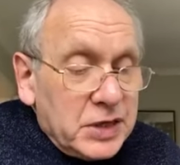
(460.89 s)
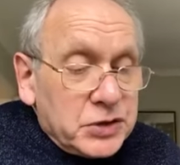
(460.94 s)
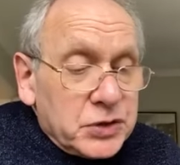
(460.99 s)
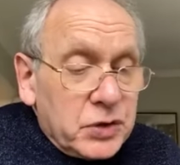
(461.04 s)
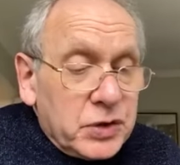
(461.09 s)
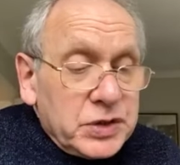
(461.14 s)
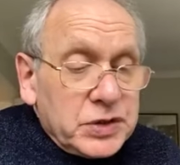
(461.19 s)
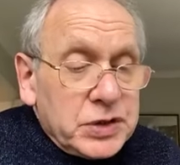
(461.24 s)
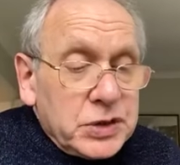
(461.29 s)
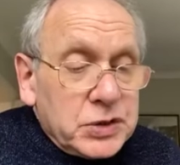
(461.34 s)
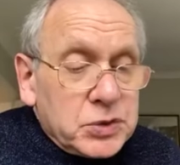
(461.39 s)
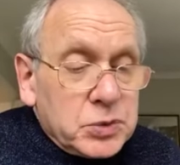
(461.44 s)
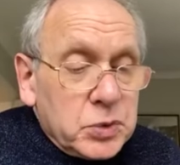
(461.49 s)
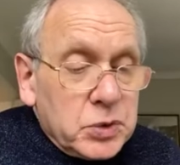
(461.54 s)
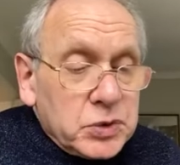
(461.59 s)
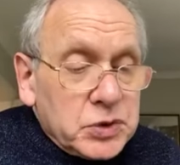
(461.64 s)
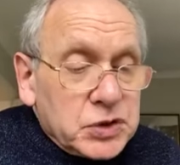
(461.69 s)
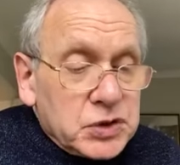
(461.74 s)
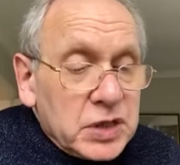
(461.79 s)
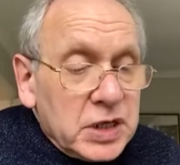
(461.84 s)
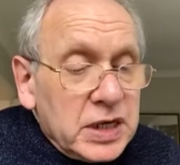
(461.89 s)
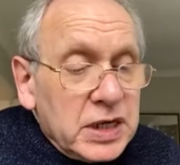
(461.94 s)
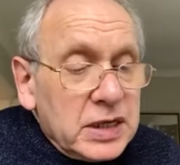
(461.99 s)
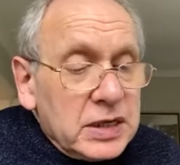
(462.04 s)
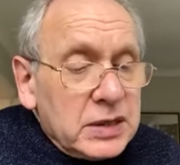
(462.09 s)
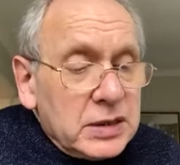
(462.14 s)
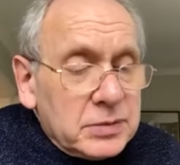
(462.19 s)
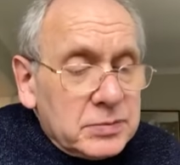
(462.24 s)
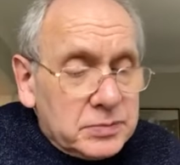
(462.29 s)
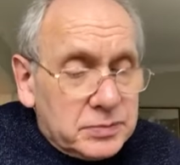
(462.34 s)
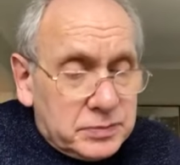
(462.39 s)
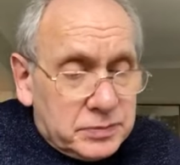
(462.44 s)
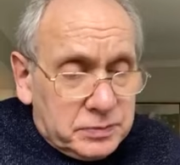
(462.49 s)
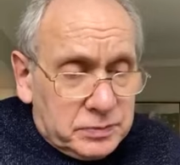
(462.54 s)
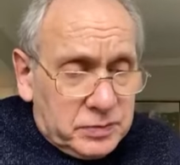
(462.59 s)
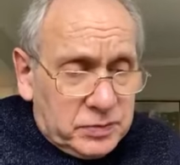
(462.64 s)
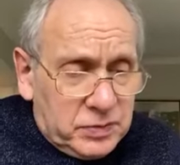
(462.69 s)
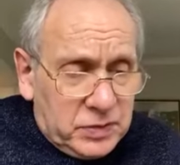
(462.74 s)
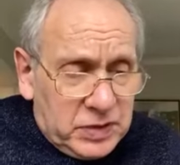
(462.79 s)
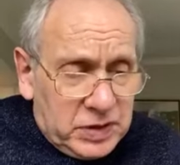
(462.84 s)
It's oriented towards
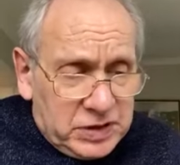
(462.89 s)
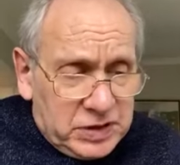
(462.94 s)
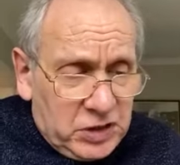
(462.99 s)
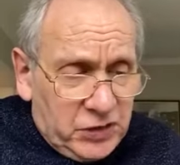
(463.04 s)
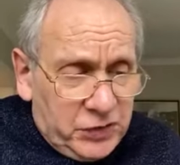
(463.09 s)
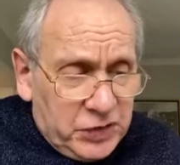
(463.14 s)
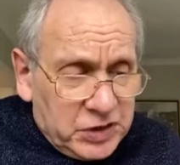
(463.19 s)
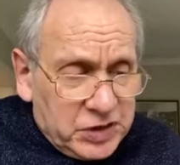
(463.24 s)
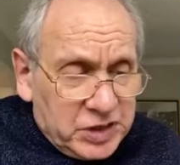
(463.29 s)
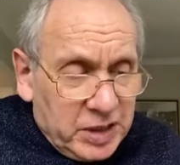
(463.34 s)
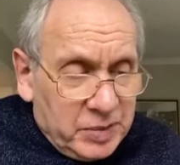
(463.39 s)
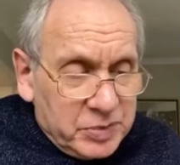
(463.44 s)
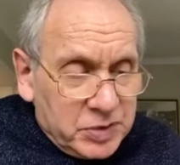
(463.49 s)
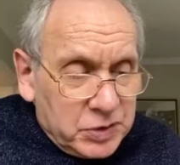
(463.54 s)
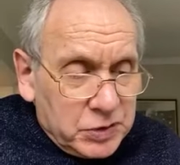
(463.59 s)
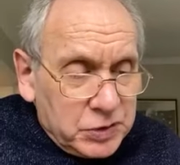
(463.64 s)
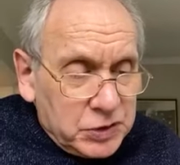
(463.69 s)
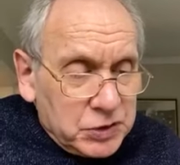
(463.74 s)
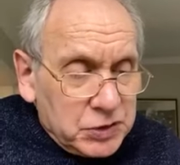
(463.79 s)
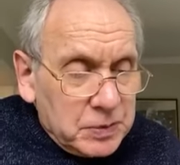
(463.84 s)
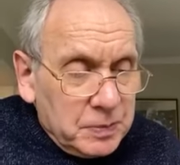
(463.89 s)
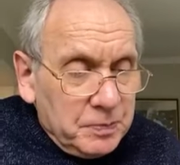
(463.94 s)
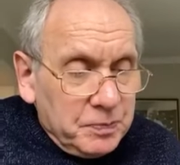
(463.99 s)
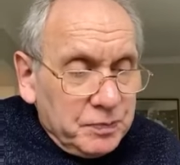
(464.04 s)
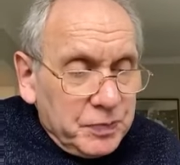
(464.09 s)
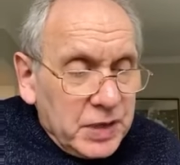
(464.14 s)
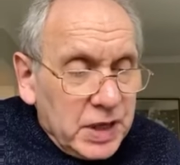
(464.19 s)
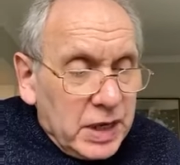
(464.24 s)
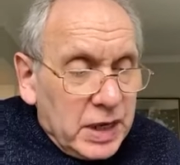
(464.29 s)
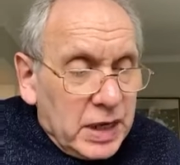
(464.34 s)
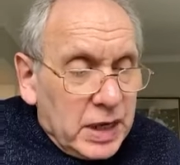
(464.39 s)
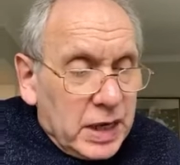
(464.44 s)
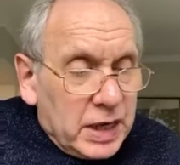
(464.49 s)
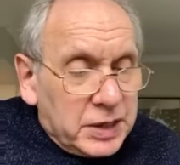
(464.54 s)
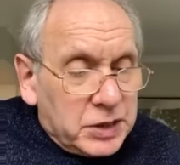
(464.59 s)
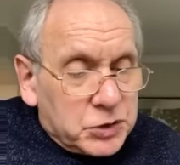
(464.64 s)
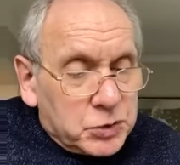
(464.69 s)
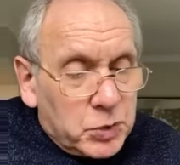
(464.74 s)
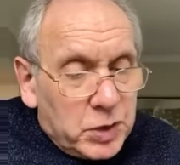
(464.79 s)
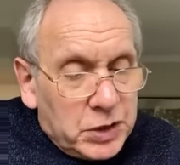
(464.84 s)
self-acceptance,
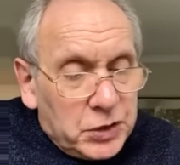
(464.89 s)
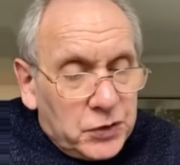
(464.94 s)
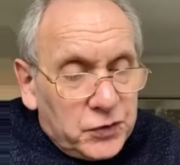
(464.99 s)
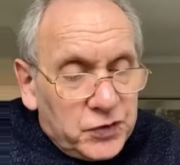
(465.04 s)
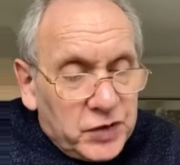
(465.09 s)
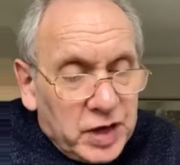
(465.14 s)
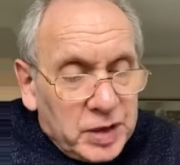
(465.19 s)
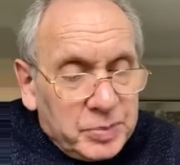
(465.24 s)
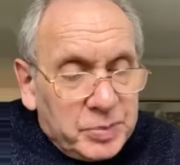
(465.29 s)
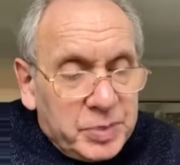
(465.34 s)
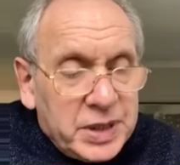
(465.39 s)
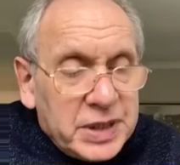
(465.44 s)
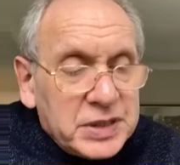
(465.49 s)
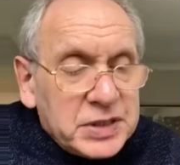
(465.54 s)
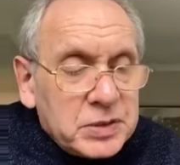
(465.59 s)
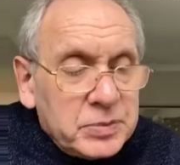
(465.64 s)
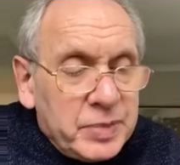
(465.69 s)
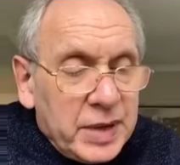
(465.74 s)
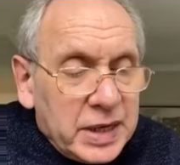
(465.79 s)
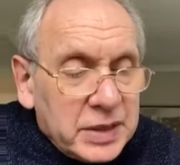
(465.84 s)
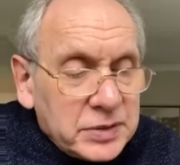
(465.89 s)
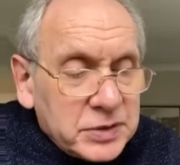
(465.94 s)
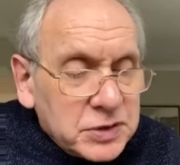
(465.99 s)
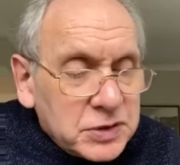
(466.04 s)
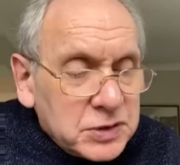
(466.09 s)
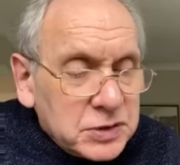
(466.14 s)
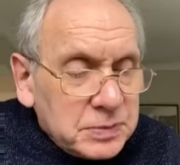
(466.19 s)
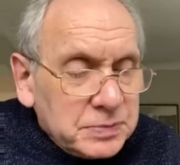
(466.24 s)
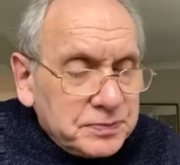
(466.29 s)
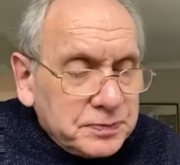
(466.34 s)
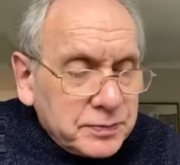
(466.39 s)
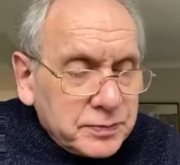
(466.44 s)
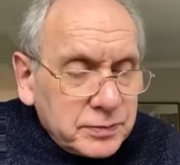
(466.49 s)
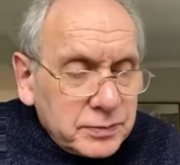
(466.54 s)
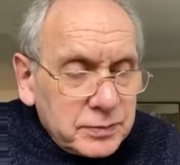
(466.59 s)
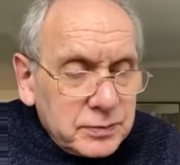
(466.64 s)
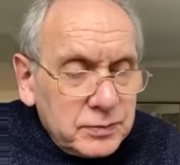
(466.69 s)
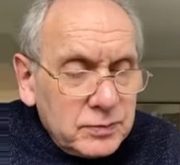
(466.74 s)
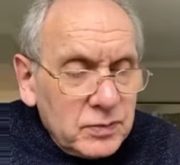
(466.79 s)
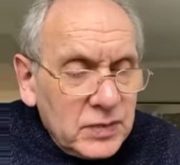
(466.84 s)
and it's where you find peace and balance
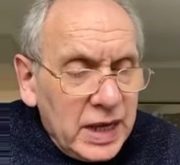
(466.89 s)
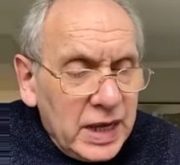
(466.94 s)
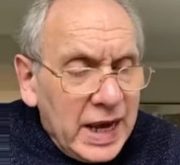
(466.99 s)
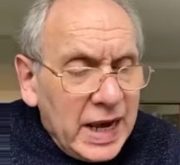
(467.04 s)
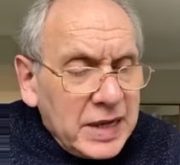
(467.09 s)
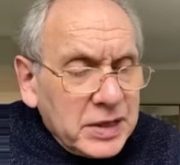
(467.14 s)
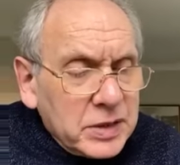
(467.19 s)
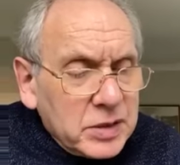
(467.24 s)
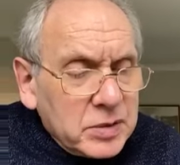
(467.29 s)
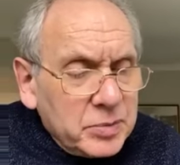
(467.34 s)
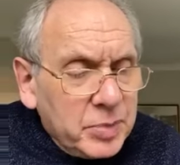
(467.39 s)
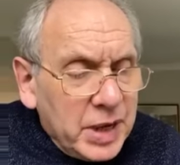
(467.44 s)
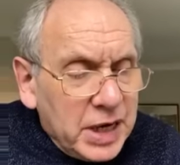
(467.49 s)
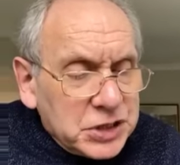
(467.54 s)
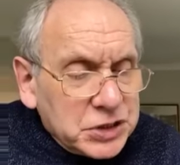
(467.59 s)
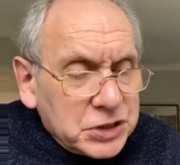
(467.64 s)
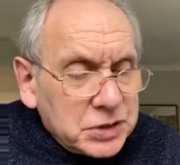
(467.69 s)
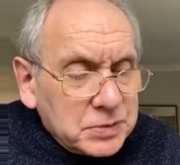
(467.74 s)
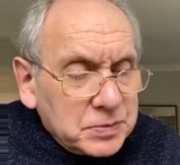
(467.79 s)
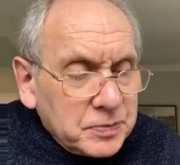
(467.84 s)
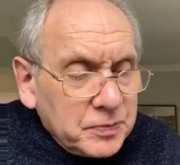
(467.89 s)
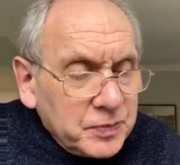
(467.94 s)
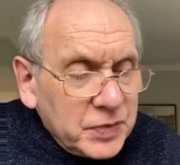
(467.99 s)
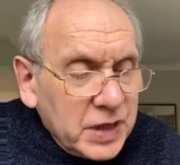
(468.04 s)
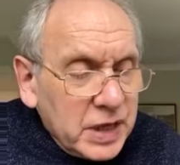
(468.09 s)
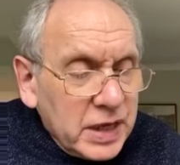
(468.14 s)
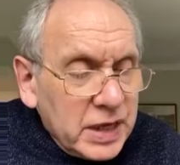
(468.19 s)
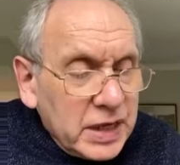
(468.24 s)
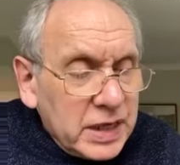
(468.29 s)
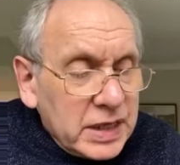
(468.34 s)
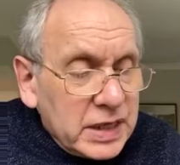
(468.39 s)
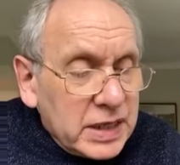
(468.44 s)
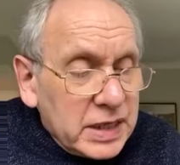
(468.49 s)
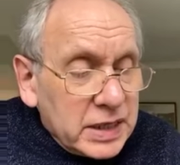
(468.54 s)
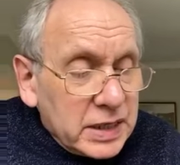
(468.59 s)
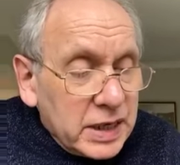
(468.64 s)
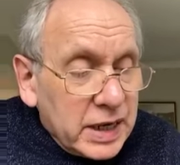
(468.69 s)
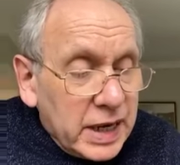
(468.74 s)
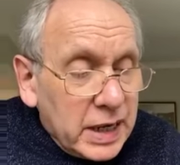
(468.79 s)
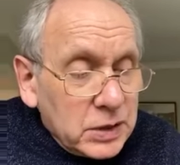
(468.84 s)
and compassion.
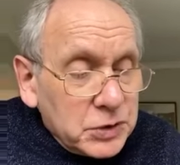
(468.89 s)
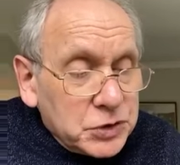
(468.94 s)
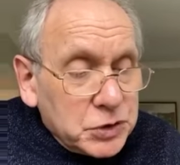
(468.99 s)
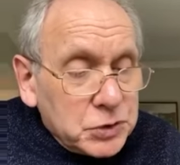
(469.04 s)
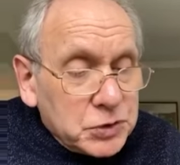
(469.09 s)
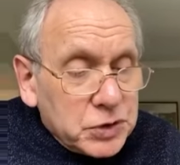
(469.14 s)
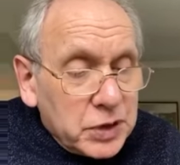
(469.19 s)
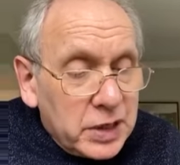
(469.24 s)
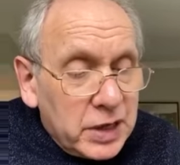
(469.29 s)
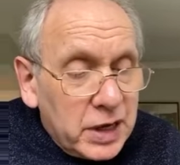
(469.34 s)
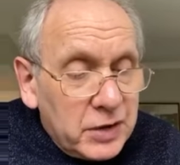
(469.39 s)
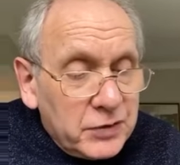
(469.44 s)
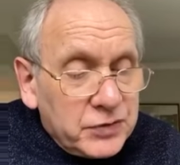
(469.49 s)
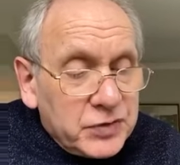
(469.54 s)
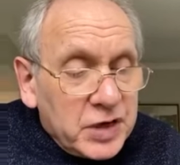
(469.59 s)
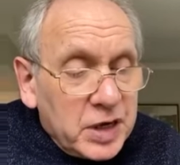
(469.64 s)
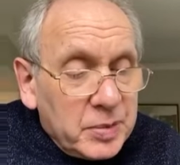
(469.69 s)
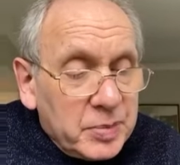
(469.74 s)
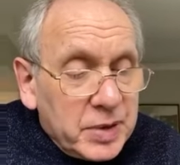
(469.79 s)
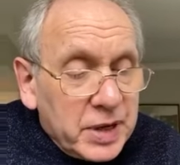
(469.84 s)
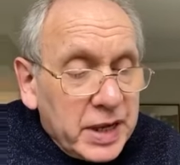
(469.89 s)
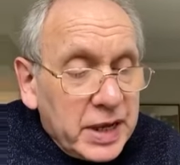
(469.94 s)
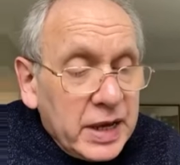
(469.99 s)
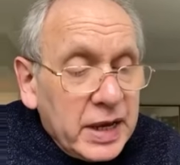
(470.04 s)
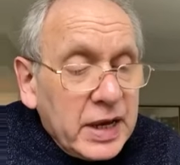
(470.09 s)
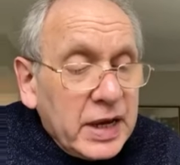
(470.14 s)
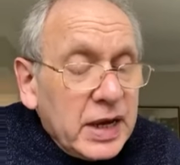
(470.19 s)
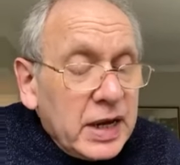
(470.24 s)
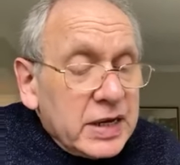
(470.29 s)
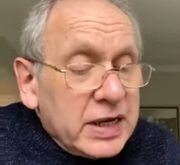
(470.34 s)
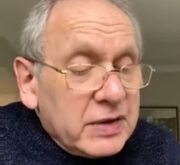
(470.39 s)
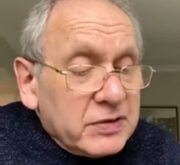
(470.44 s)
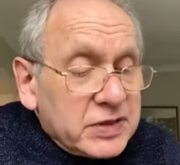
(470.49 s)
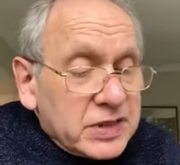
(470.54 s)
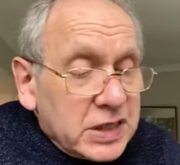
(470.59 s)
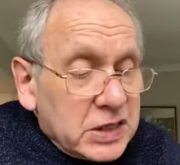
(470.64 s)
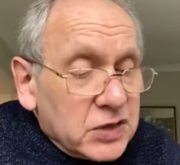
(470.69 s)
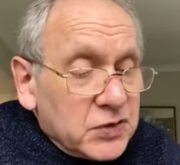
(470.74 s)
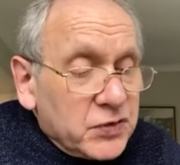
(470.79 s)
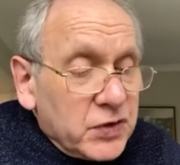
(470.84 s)
It allows you to love deeply and have
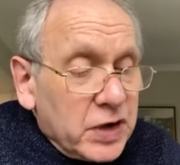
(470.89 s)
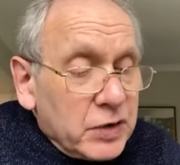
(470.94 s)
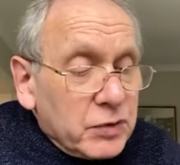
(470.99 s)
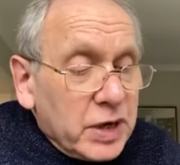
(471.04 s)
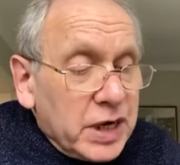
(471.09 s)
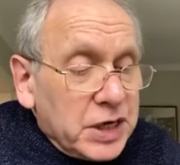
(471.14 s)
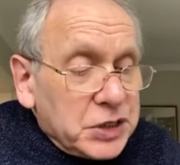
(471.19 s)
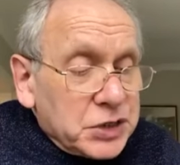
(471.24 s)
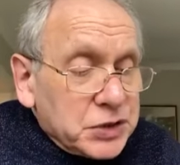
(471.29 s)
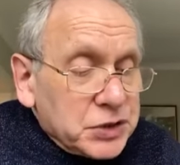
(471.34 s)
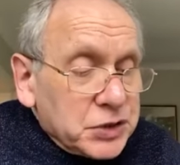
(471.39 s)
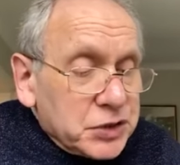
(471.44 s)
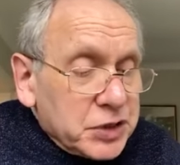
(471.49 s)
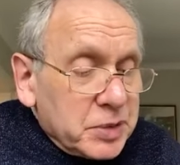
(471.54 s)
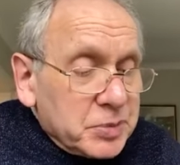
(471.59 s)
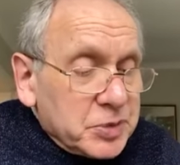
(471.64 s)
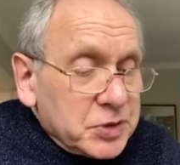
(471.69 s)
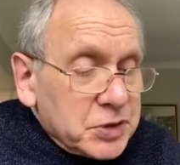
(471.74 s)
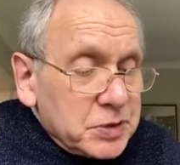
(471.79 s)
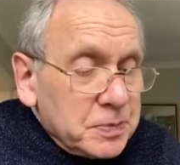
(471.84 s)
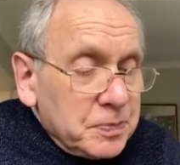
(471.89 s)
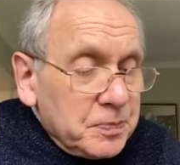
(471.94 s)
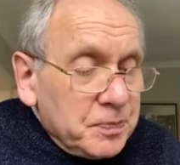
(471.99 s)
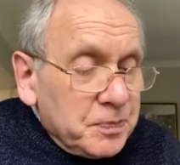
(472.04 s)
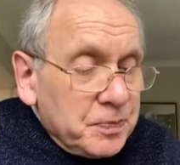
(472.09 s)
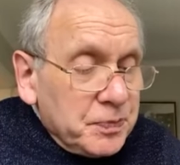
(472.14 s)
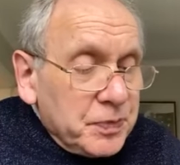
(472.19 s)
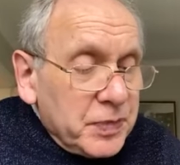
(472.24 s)
satisfying relationships.